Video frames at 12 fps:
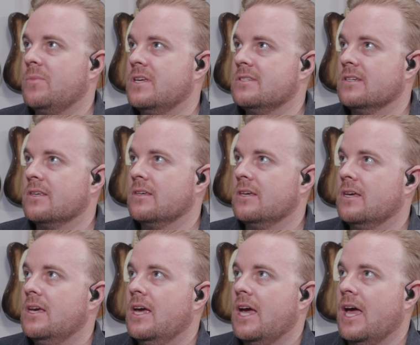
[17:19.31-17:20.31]
basically,
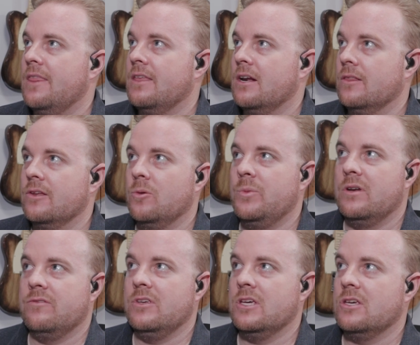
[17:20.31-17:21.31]
and then a little bit
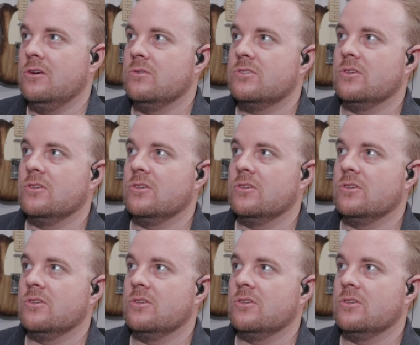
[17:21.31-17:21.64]
of EQ.